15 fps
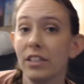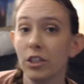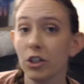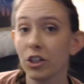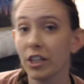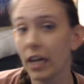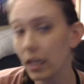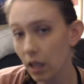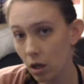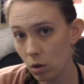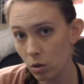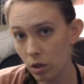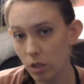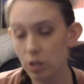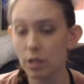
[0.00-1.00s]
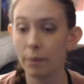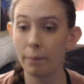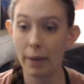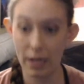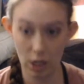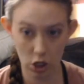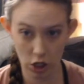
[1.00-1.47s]
your yellow to
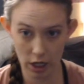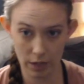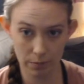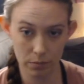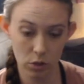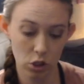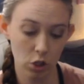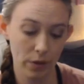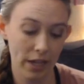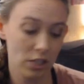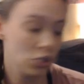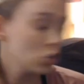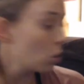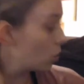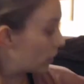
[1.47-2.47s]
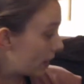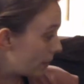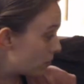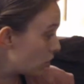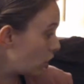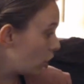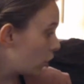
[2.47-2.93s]
make green. So that's totally up
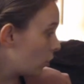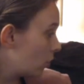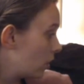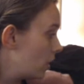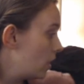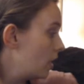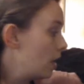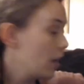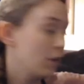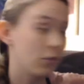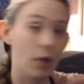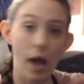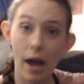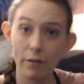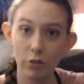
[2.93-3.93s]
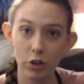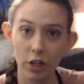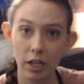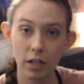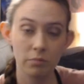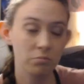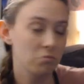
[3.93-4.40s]
to you. If you have
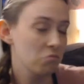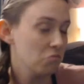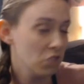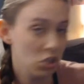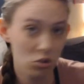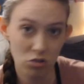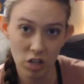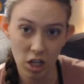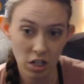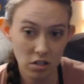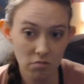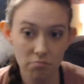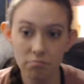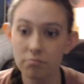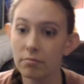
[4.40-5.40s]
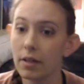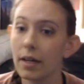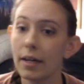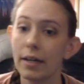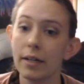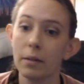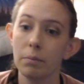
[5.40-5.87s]
green, use it.
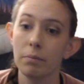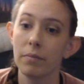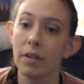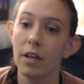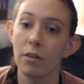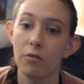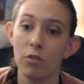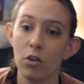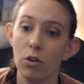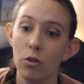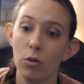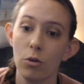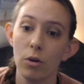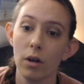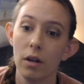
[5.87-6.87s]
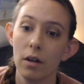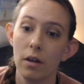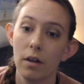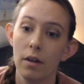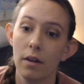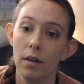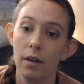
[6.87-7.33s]
If you
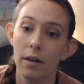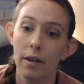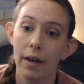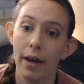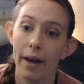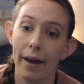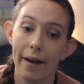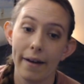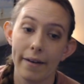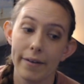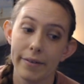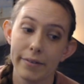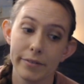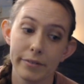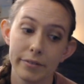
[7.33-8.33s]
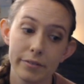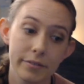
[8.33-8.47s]
have,